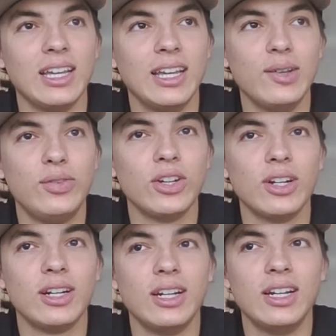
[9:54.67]
If
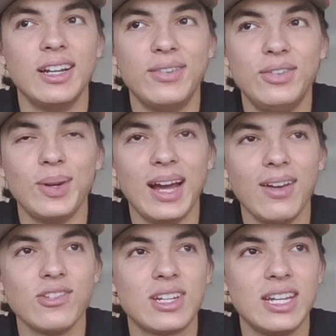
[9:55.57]
you
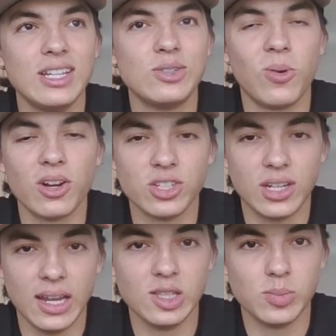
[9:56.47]
have your kids watching
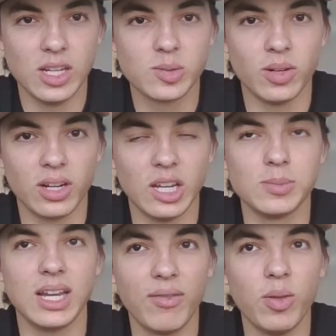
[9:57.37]
Canes baseball
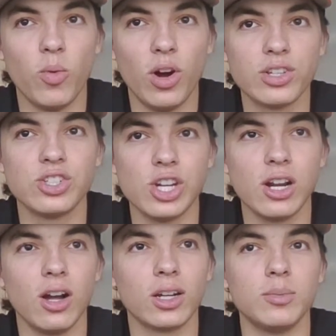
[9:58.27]
games, have them watch
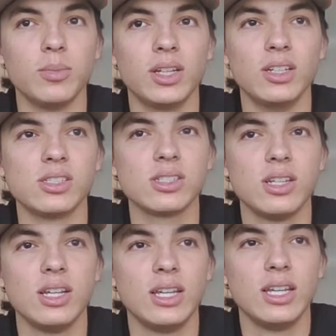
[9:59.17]
Jake Ogden, because
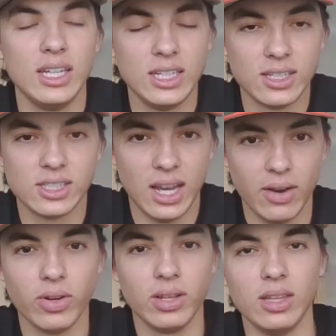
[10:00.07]
he does
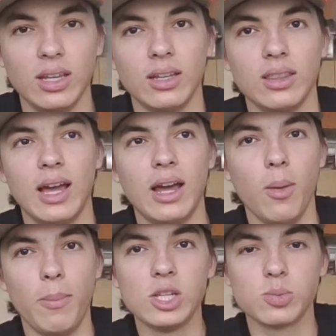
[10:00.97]
everything that
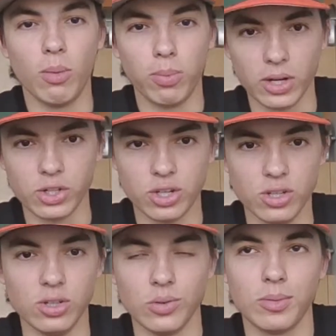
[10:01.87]
a baseball player
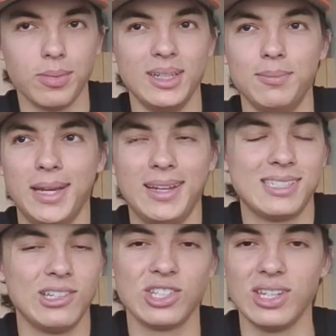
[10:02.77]
should do. Play
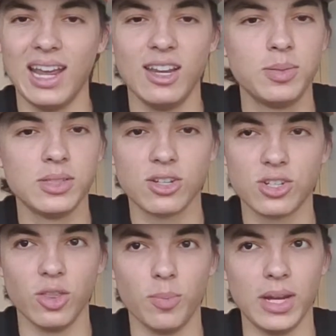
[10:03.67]
essentially any
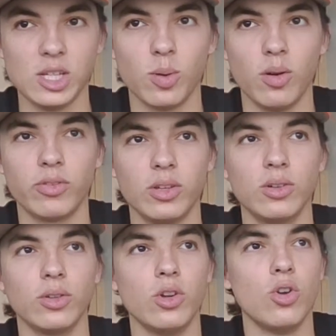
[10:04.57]
position on the baseball field